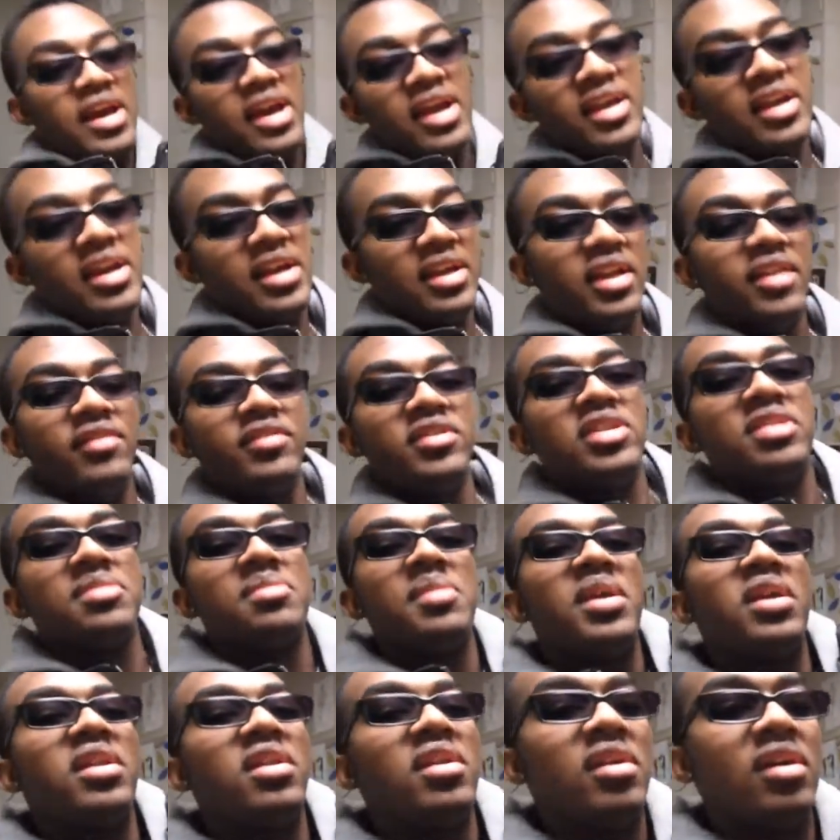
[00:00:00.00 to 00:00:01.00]
I kind of
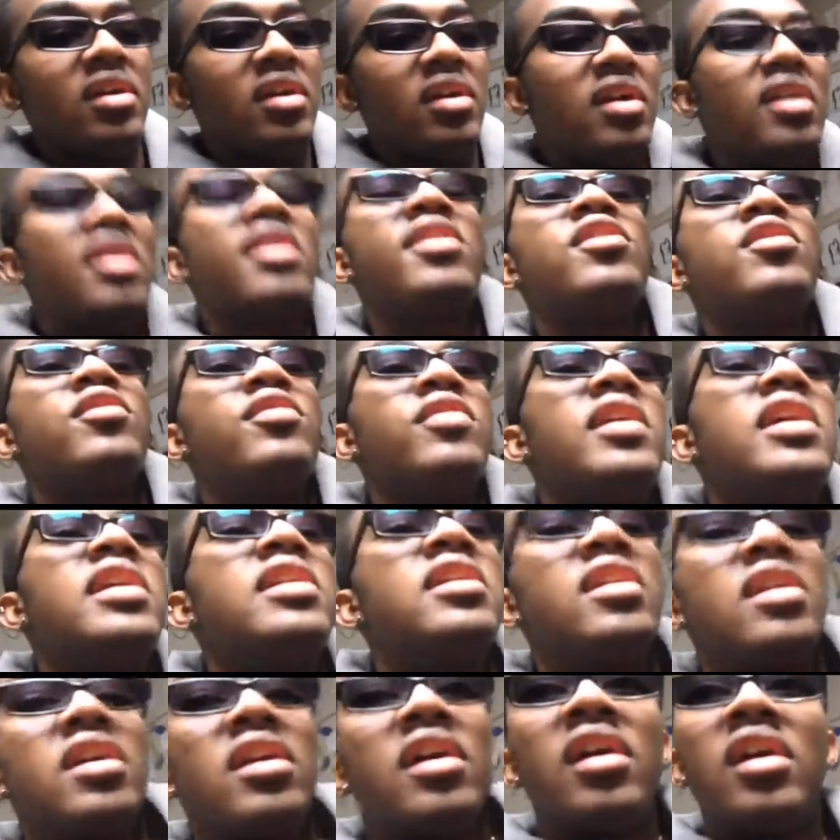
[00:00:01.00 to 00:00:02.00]
just need a new
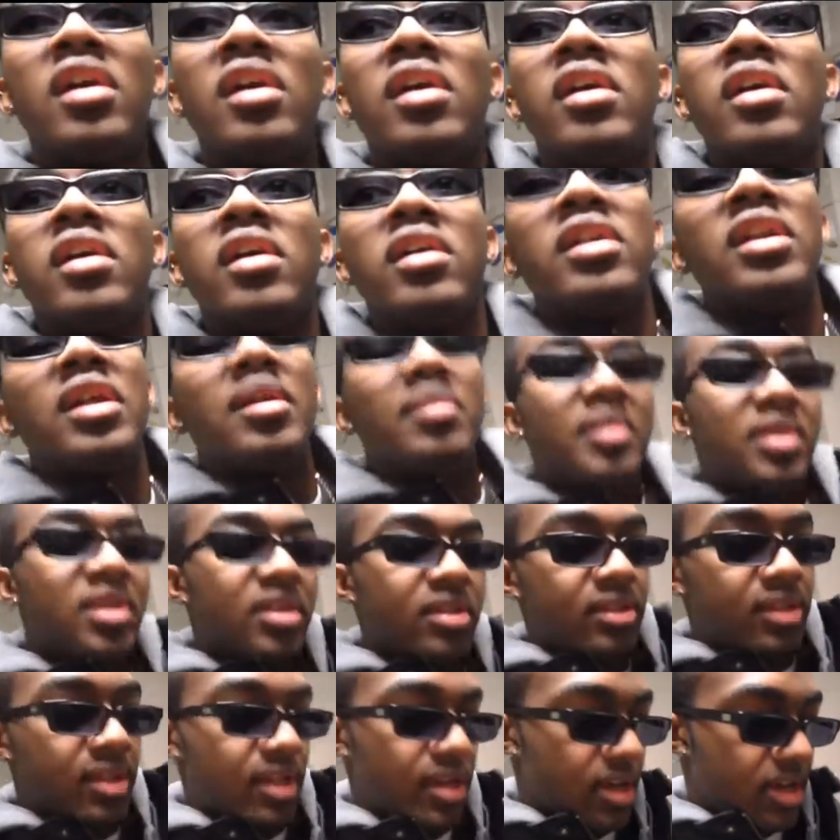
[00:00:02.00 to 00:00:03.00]
friend. Her name
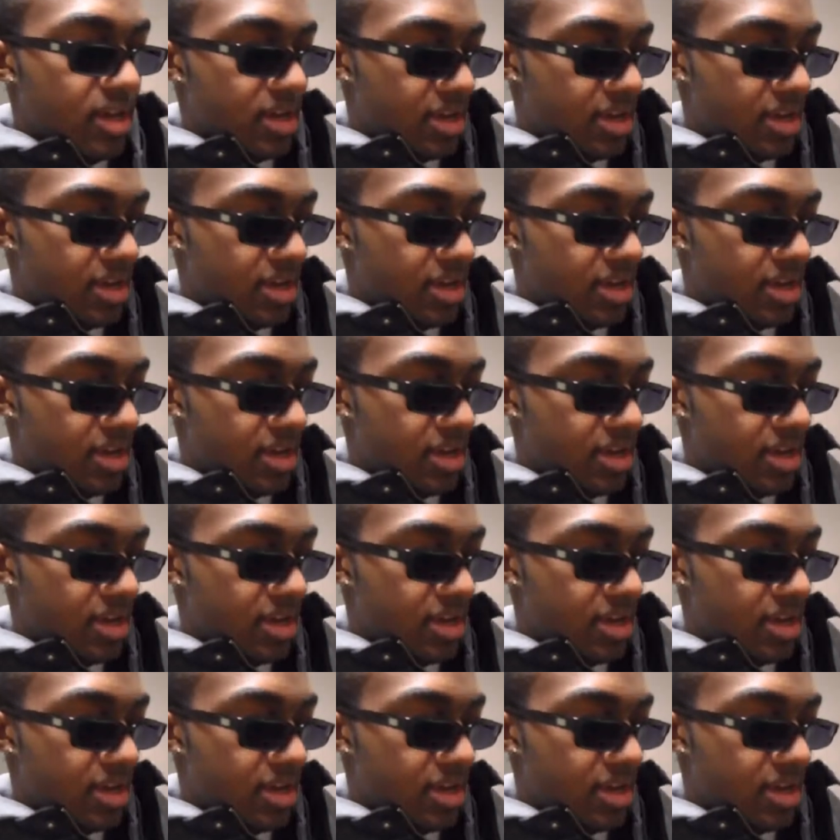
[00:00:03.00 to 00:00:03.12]
is